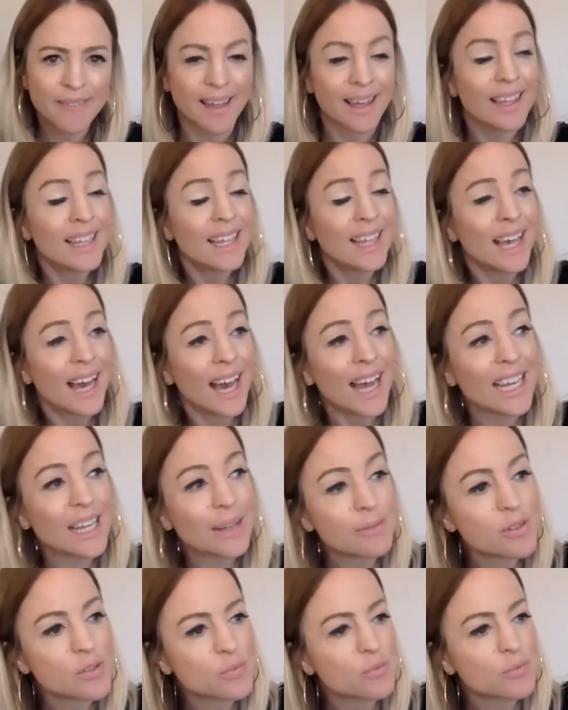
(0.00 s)
that? And it
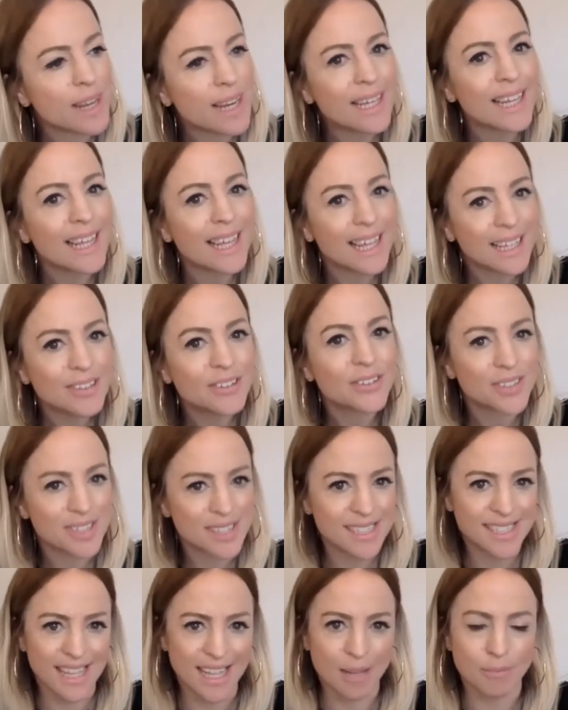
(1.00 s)
was really
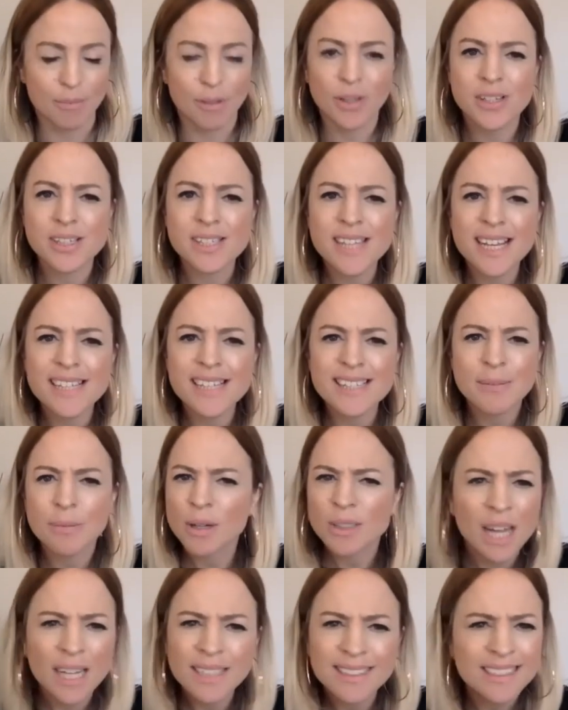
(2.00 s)
interesting because they said,
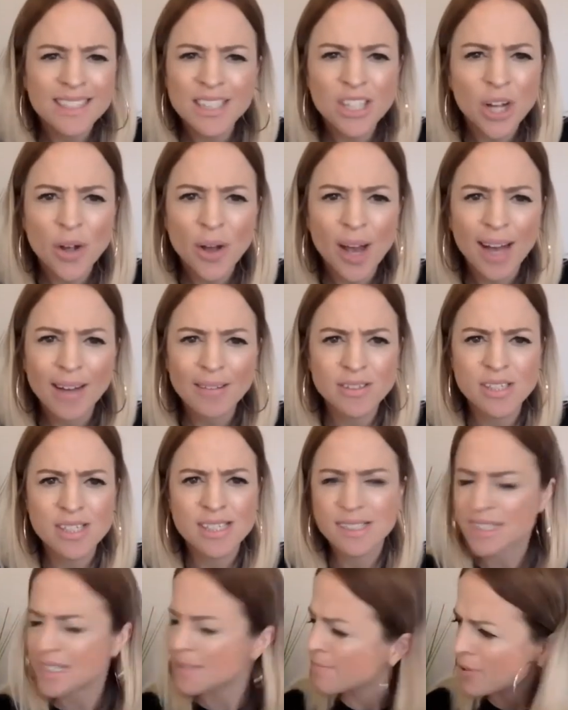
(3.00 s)
well, I didn't know how
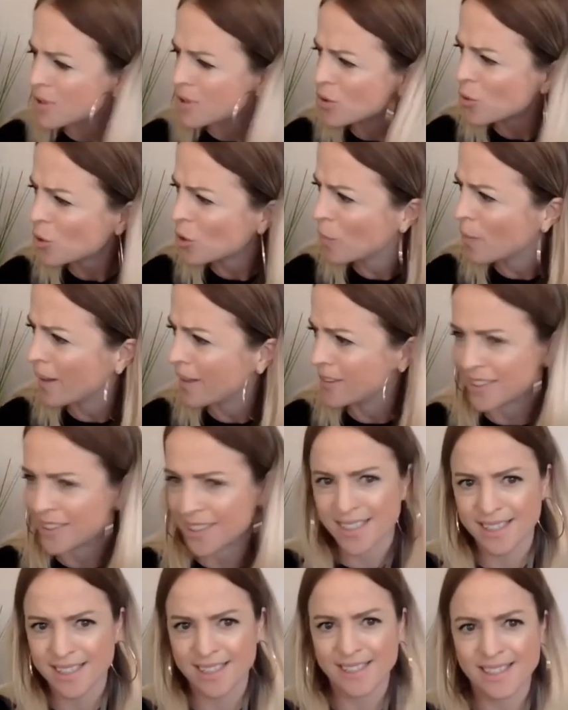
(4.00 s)
to talk about
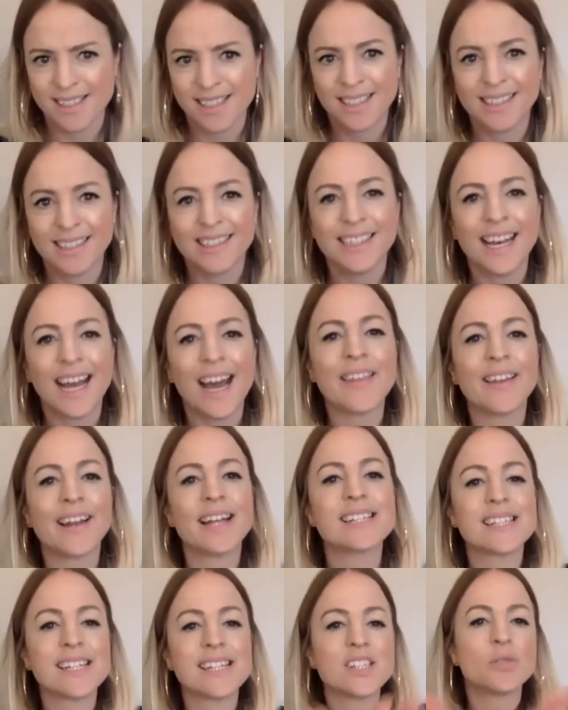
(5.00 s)
Jesus. And then
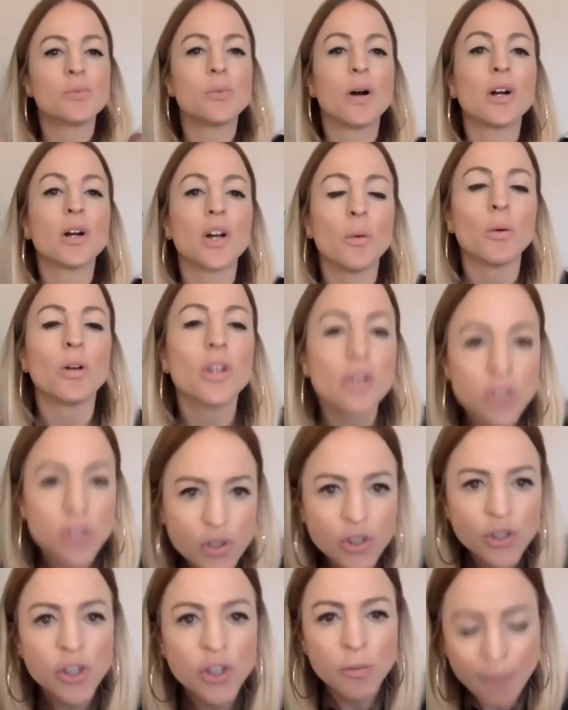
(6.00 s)
I said to one girl, well,
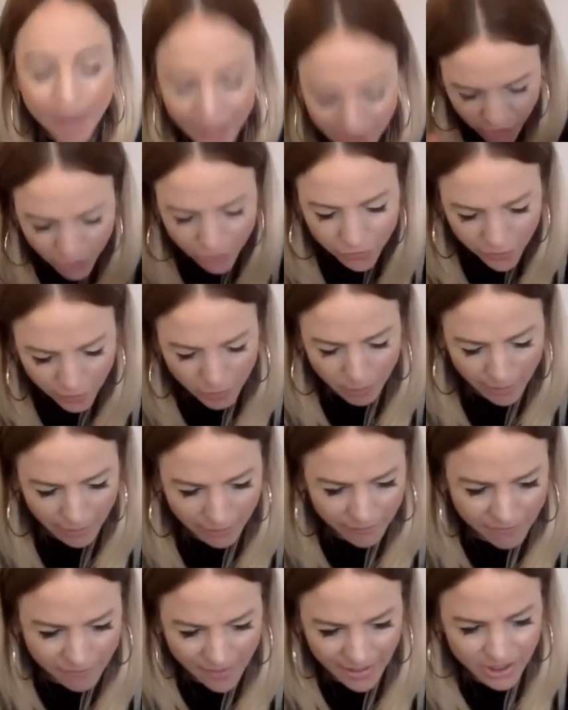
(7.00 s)
you made your film
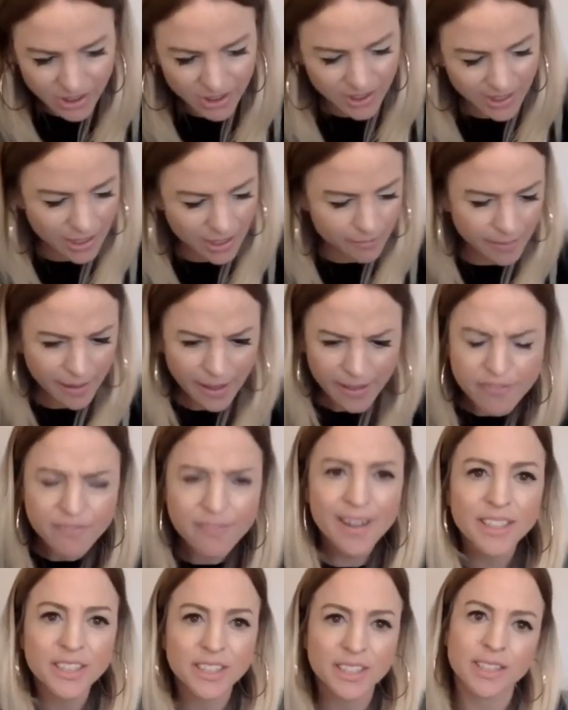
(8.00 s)
about fashion, about the
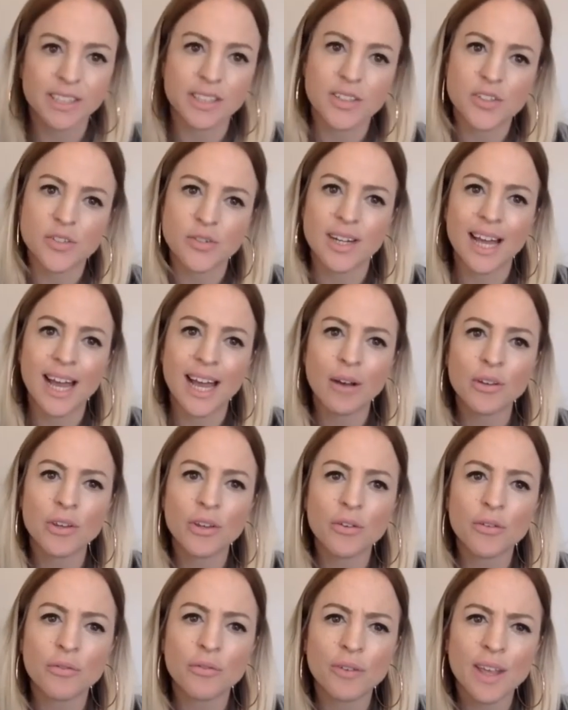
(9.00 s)
fashion industry and how
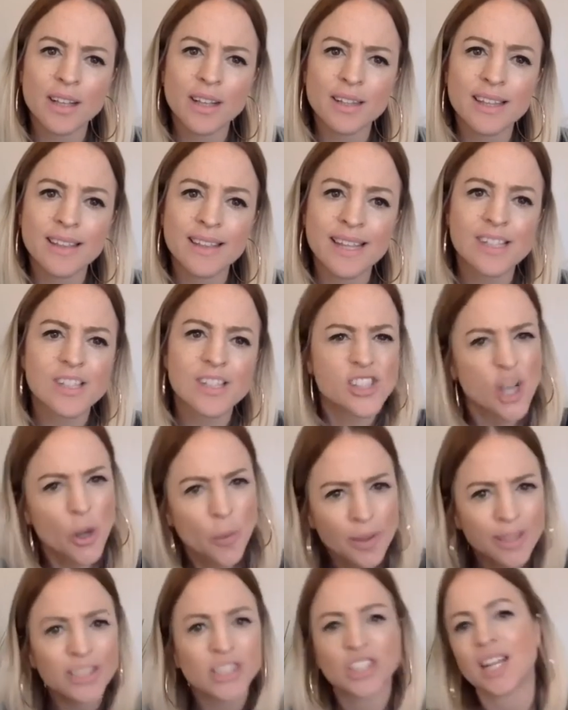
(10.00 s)
you feel it's so
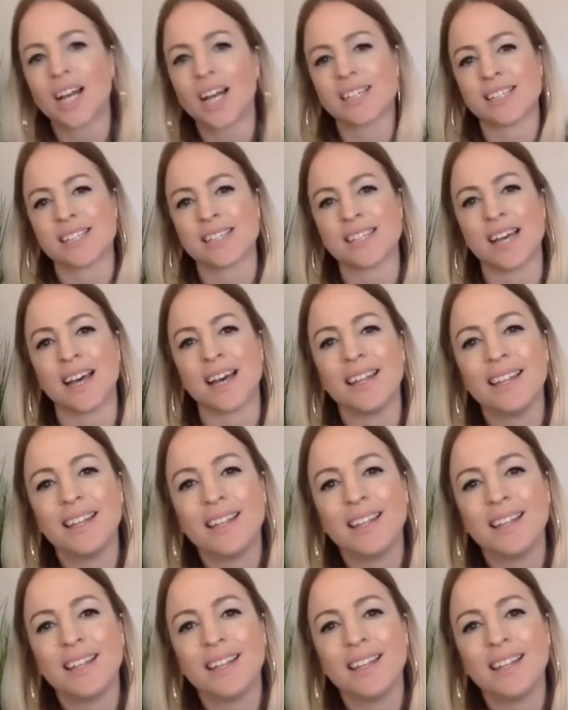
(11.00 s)
unjust that